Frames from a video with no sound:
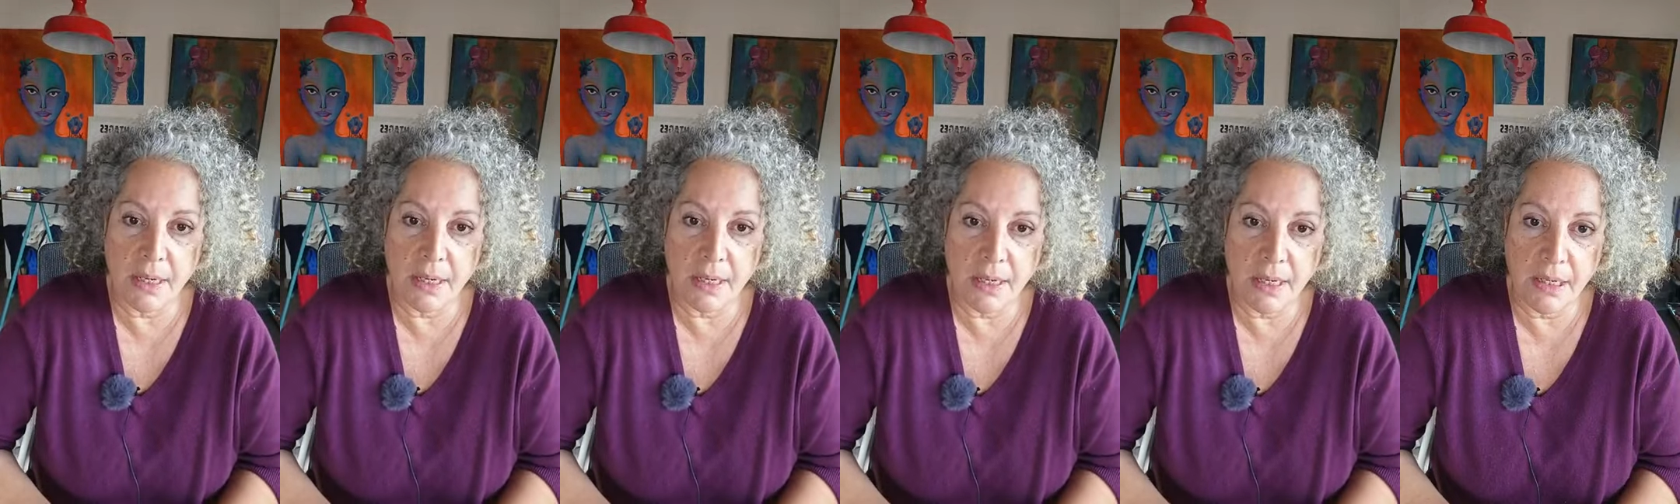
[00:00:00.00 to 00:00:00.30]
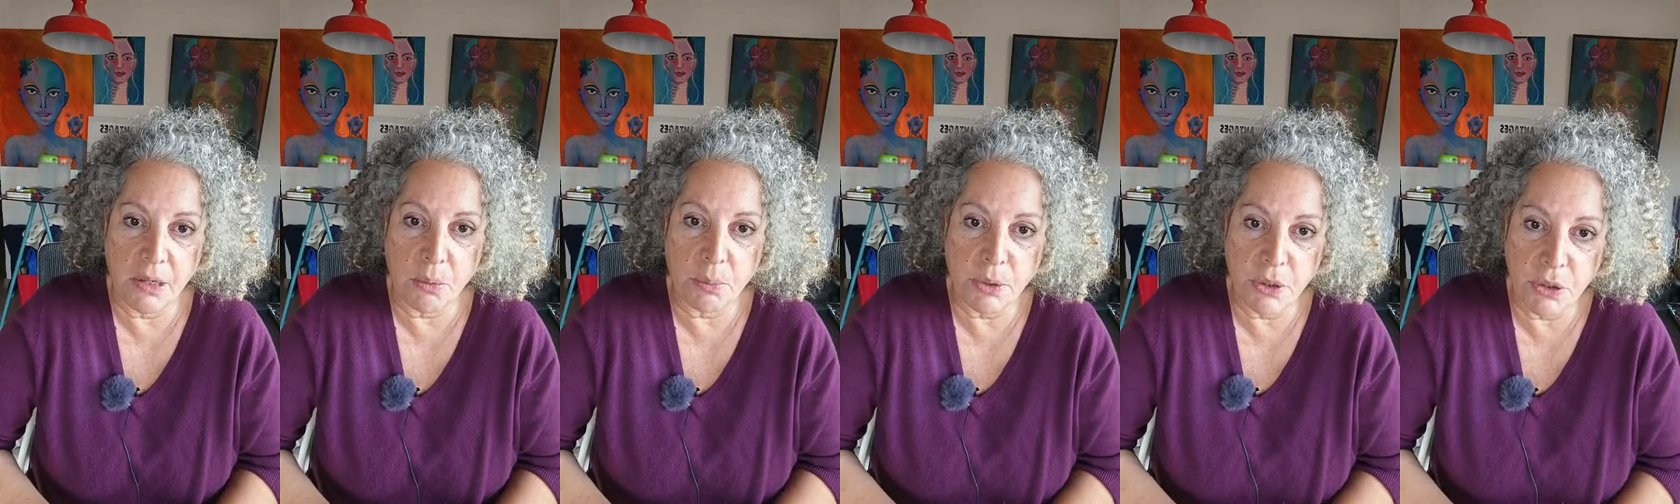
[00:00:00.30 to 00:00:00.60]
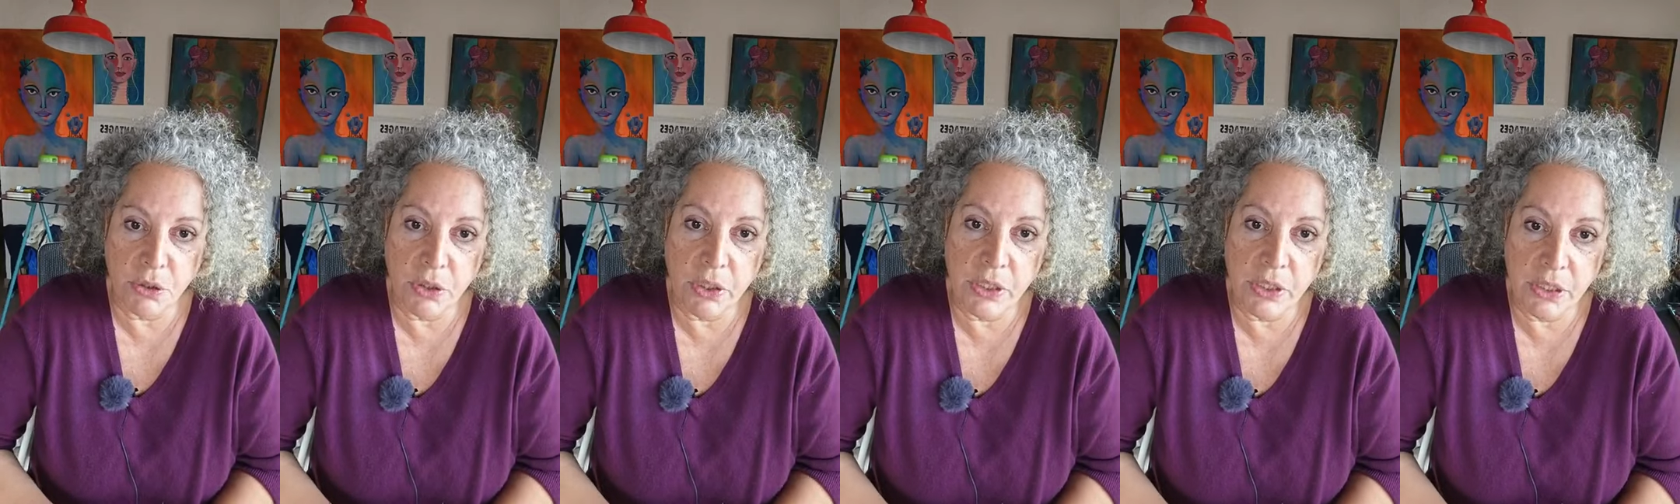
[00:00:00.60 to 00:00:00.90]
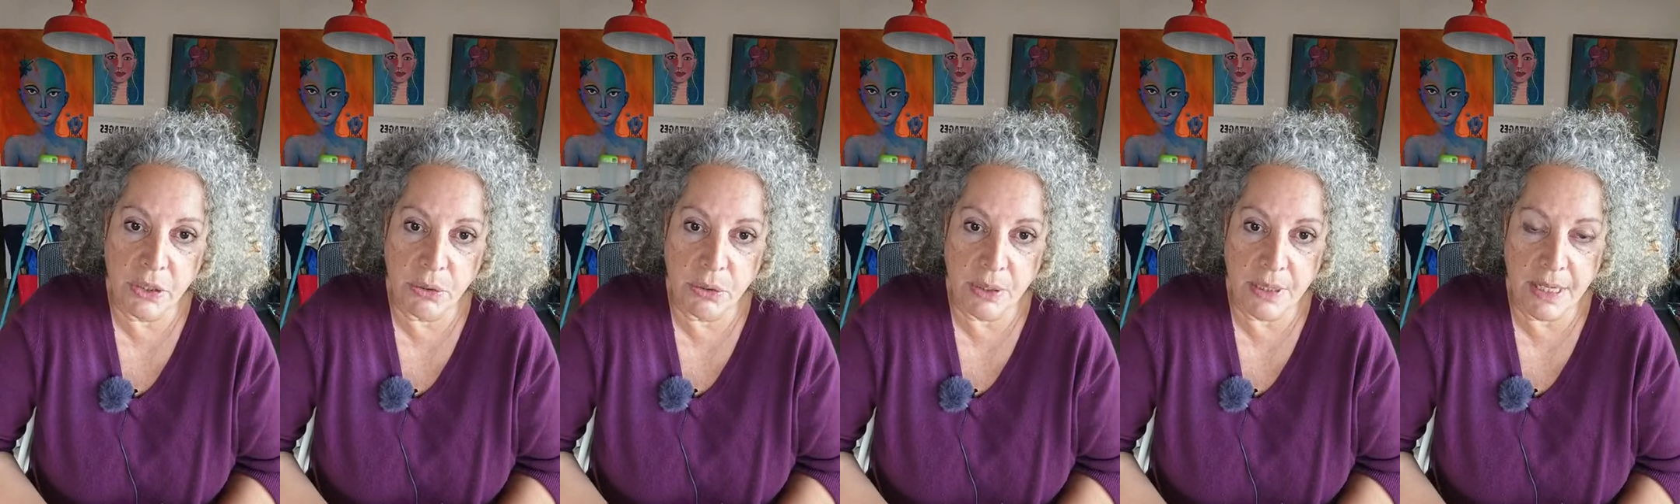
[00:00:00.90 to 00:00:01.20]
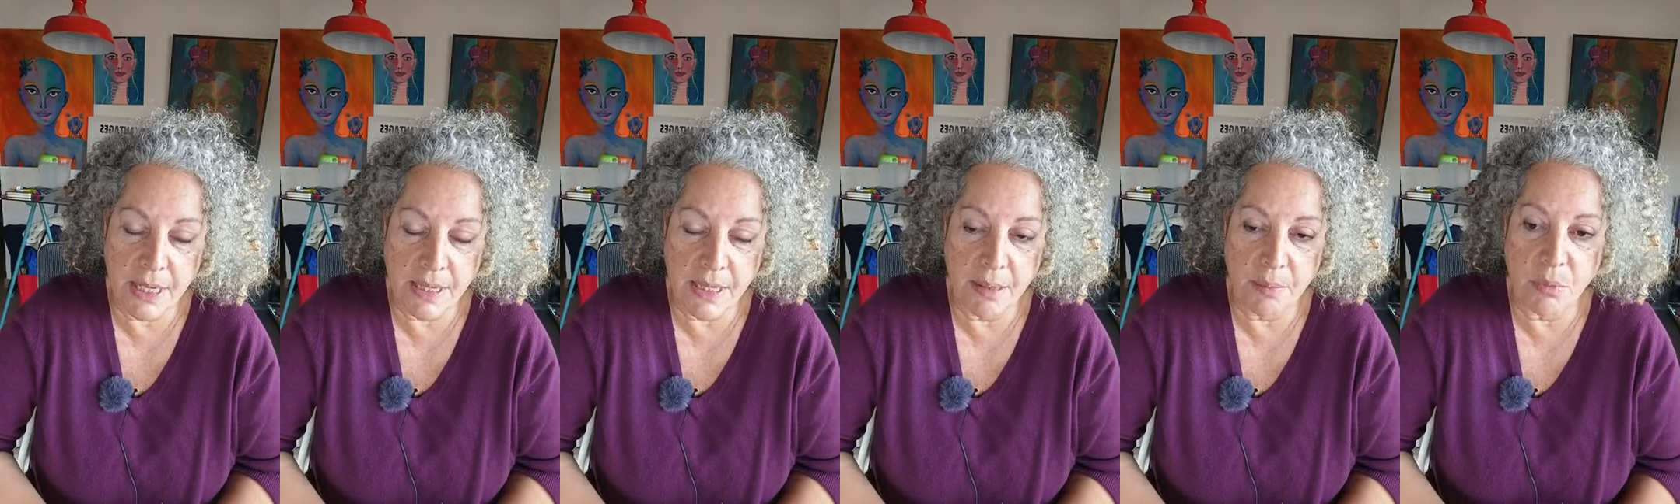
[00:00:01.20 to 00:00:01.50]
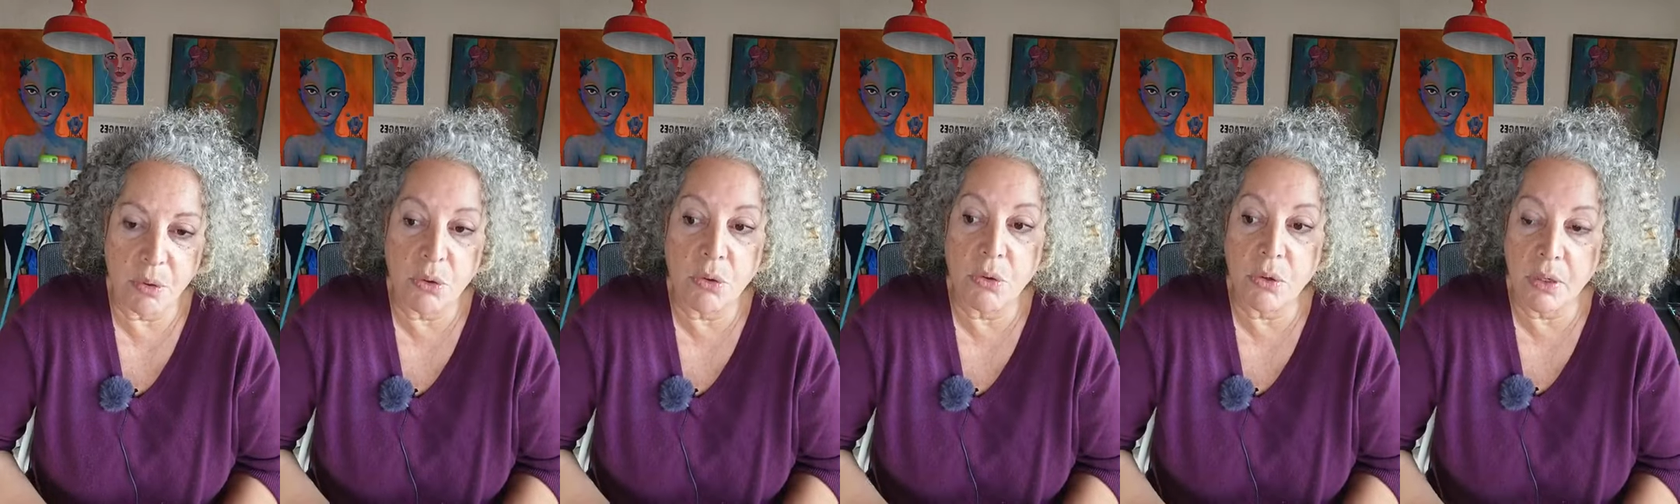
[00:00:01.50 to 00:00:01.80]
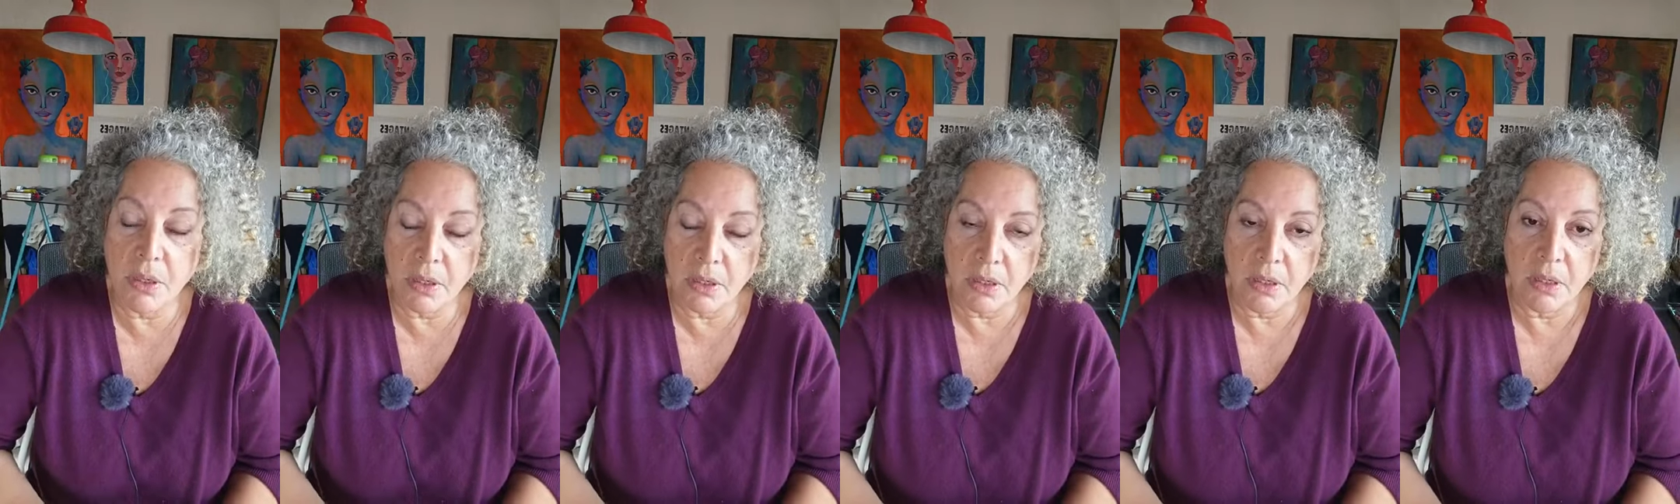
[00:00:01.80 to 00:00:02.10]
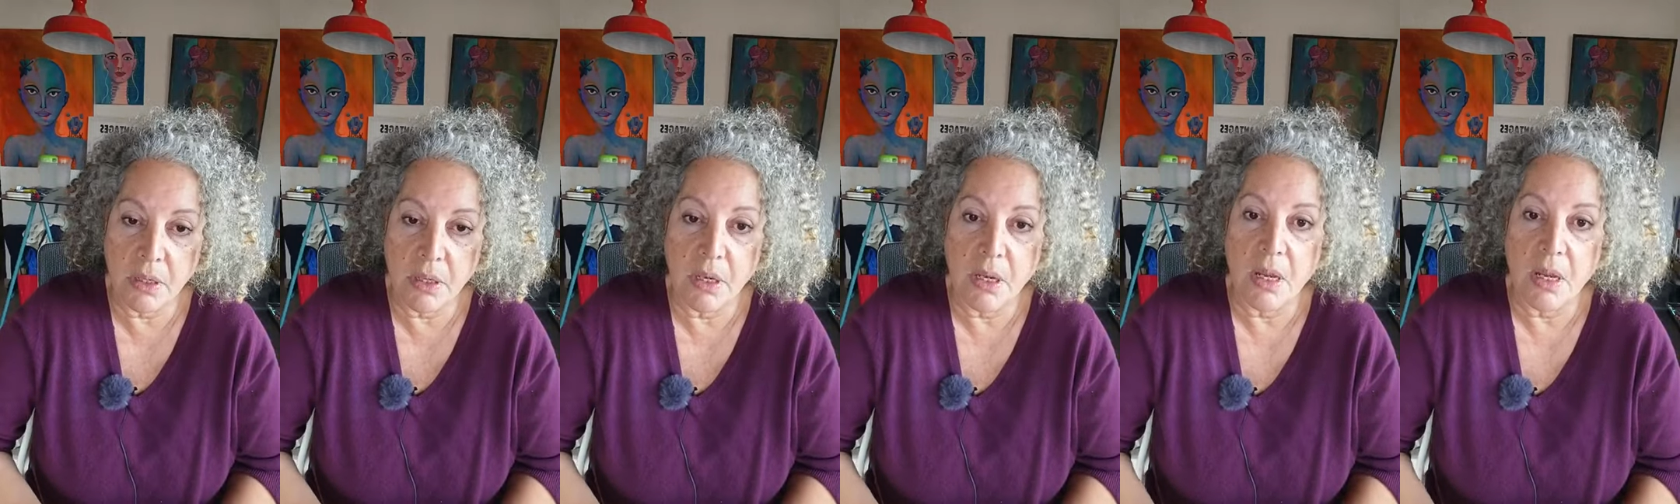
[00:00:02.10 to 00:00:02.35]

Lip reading: an opportunity to send them, or